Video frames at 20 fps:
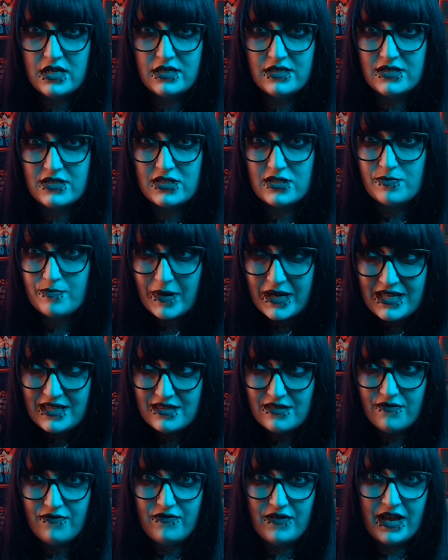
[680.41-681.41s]

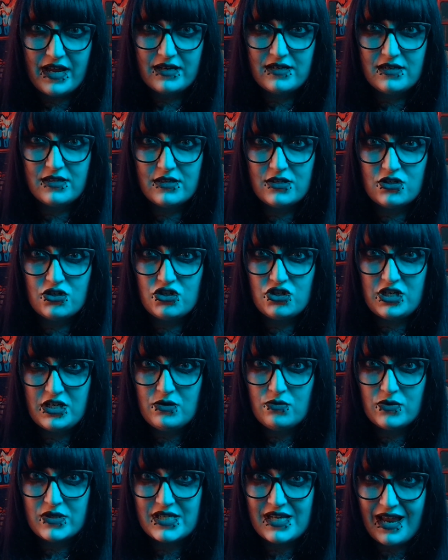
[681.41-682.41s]
despite the fact that
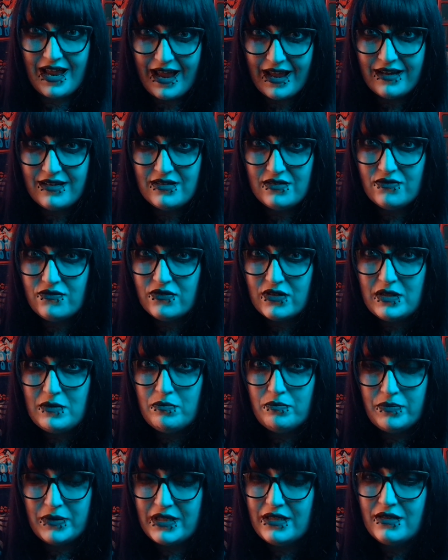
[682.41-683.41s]
she was actively
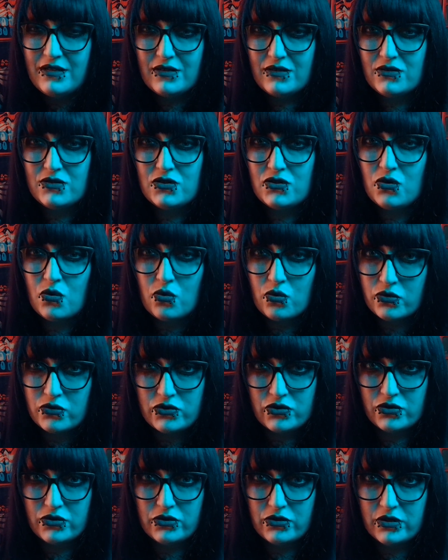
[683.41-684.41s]
being
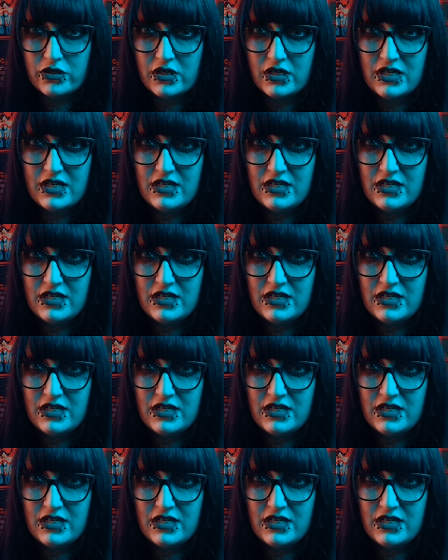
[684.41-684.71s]
tortured.